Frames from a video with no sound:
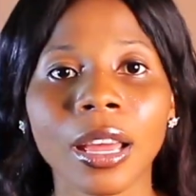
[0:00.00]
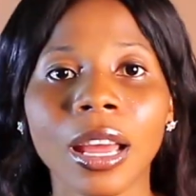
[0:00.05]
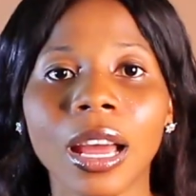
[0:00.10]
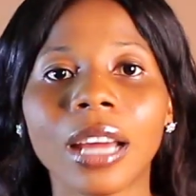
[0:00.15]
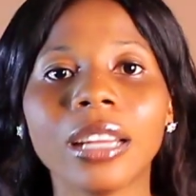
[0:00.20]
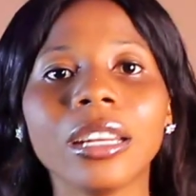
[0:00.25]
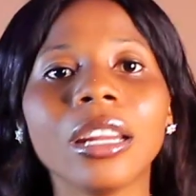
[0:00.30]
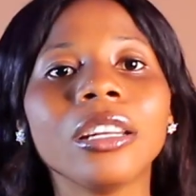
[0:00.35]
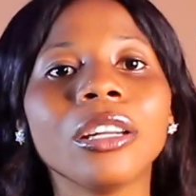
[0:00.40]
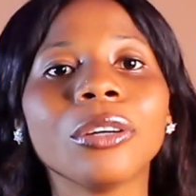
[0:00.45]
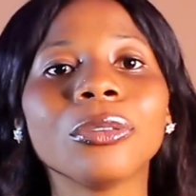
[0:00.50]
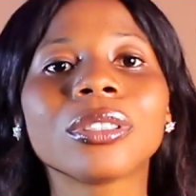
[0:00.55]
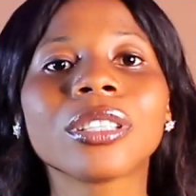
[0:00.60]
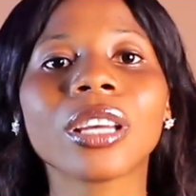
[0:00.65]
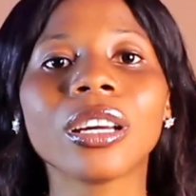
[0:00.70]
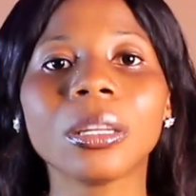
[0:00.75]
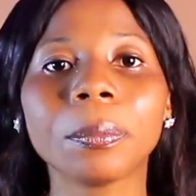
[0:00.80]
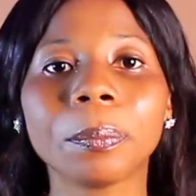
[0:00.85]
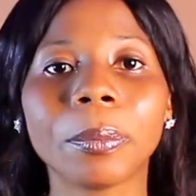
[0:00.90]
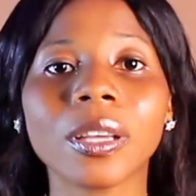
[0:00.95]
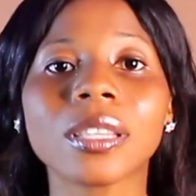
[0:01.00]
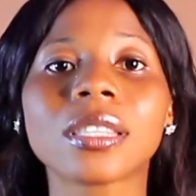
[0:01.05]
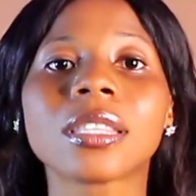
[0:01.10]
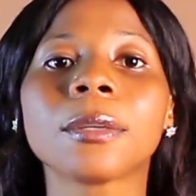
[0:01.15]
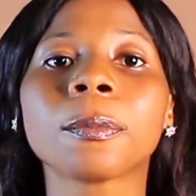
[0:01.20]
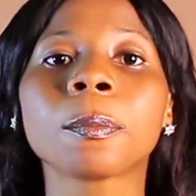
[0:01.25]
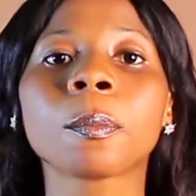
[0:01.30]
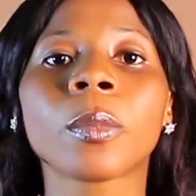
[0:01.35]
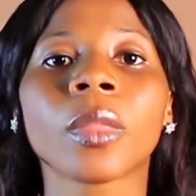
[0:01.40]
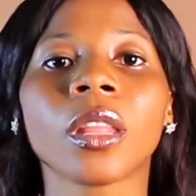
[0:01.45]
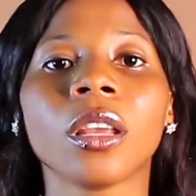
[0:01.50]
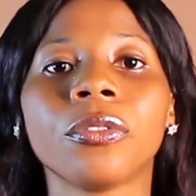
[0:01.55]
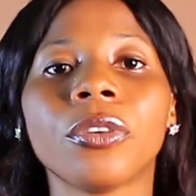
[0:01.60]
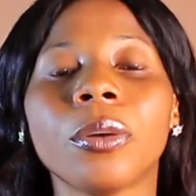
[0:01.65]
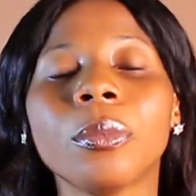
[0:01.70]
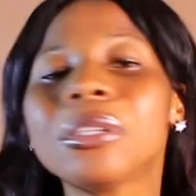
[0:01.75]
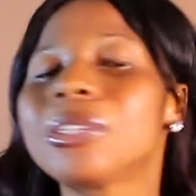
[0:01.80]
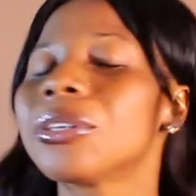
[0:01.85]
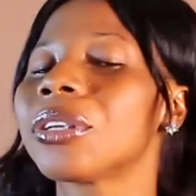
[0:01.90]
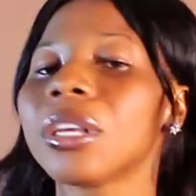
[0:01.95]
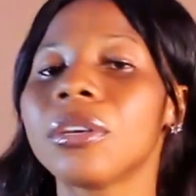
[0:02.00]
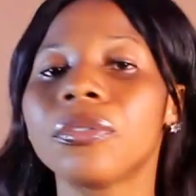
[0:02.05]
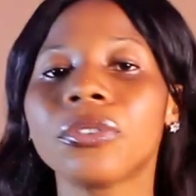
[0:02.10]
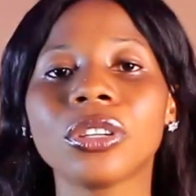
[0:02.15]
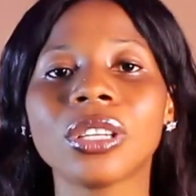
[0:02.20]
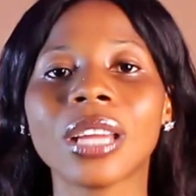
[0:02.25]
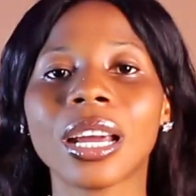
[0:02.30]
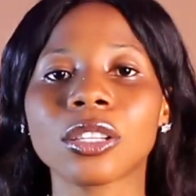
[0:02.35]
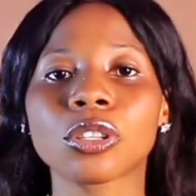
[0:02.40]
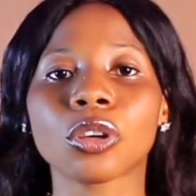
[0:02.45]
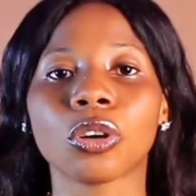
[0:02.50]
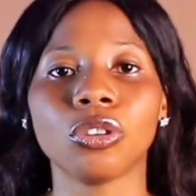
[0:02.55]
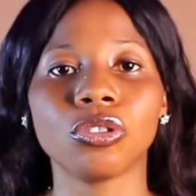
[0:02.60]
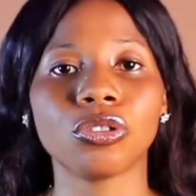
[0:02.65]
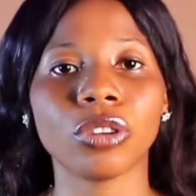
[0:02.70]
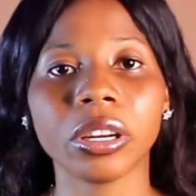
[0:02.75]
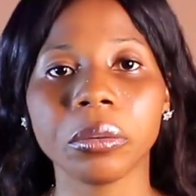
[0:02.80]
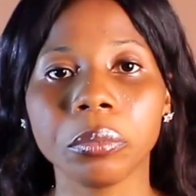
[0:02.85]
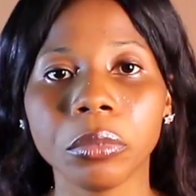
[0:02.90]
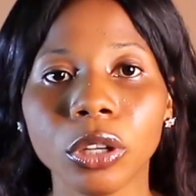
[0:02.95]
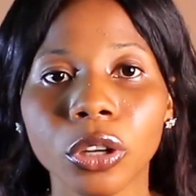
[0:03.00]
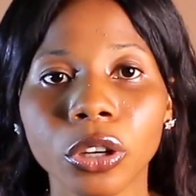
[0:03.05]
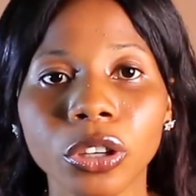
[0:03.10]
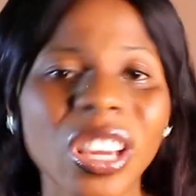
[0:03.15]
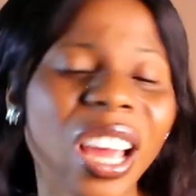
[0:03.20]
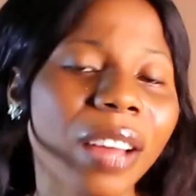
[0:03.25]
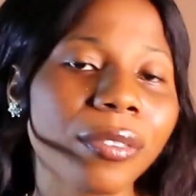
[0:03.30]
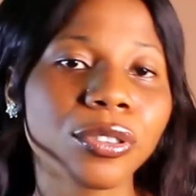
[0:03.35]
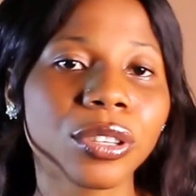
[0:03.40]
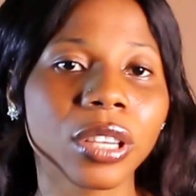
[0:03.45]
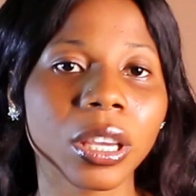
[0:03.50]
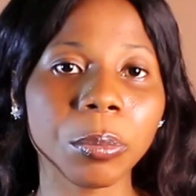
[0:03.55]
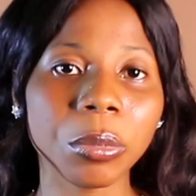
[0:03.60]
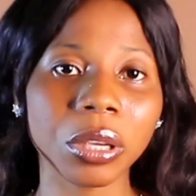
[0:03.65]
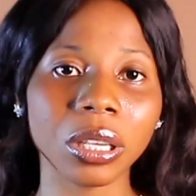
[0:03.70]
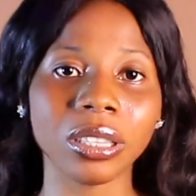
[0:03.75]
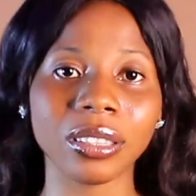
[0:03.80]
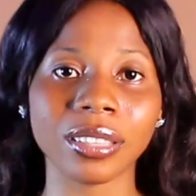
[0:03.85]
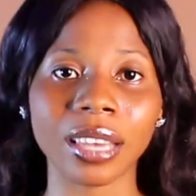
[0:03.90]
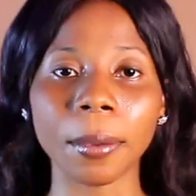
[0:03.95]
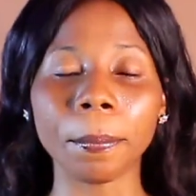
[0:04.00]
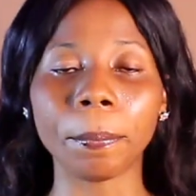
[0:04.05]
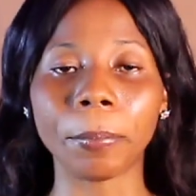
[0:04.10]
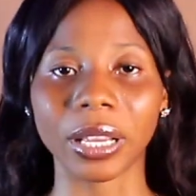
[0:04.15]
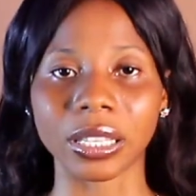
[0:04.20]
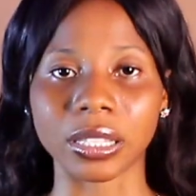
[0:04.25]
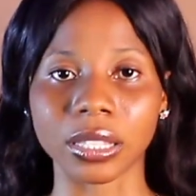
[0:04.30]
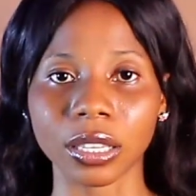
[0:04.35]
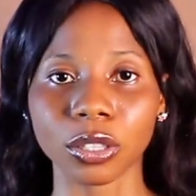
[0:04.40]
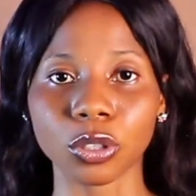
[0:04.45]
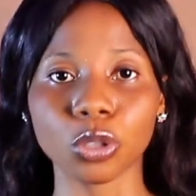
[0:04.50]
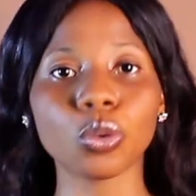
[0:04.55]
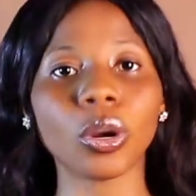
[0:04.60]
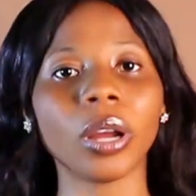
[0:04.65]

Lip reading: and then they will tell the person, for me to give you that 100 million, you have to give me 10%.